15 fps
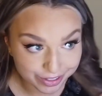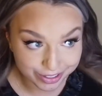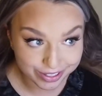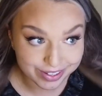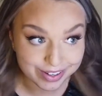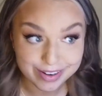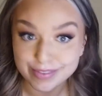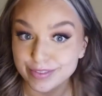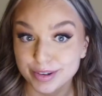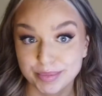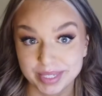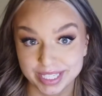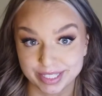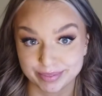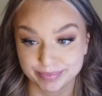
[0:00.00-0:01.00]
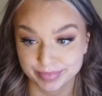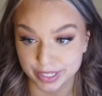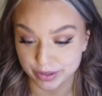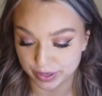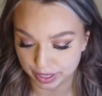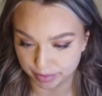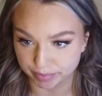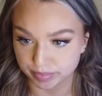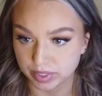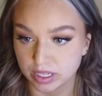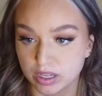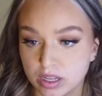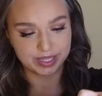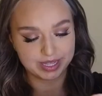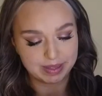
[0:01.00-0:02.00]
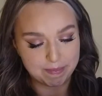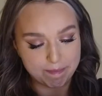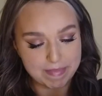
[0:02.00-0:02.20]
Good enough for me. Okay, put the